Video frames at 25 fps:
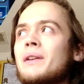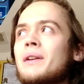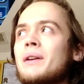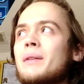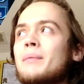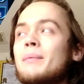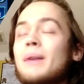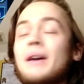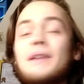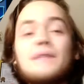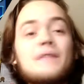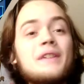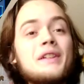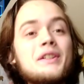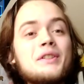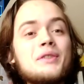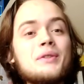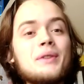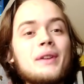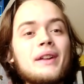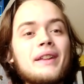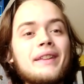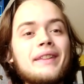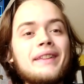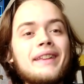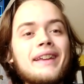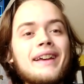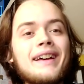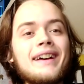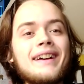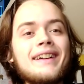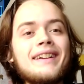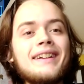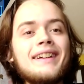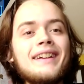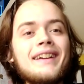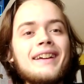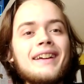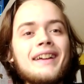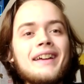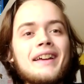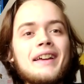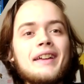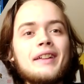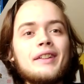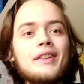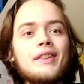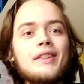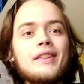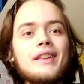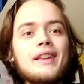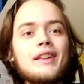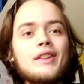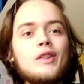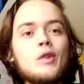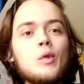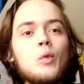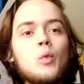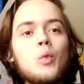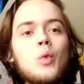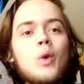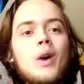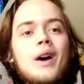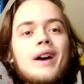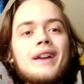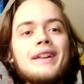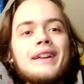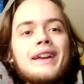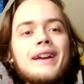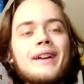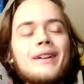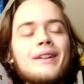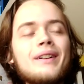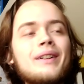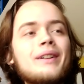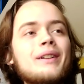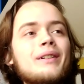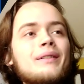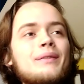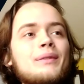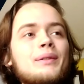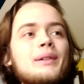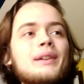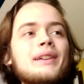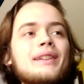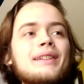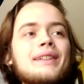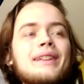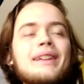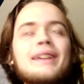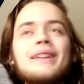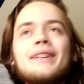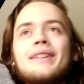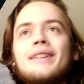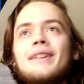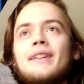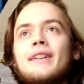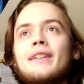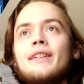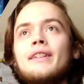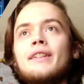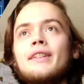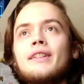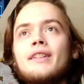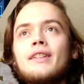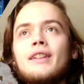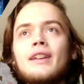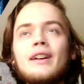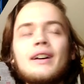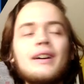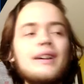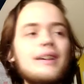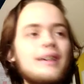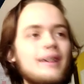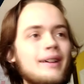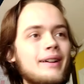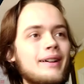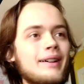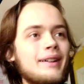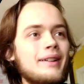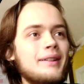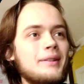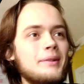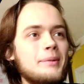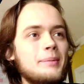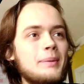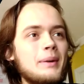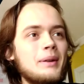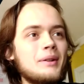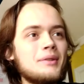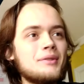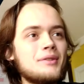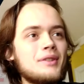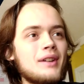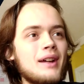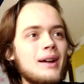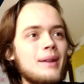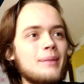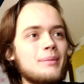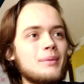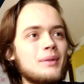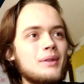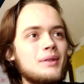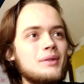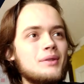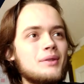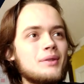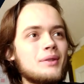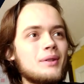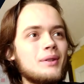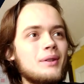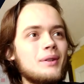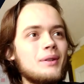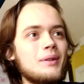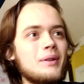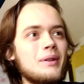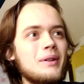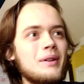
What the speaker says: My Vindred deck. It's one area of weakness is spell and trap control.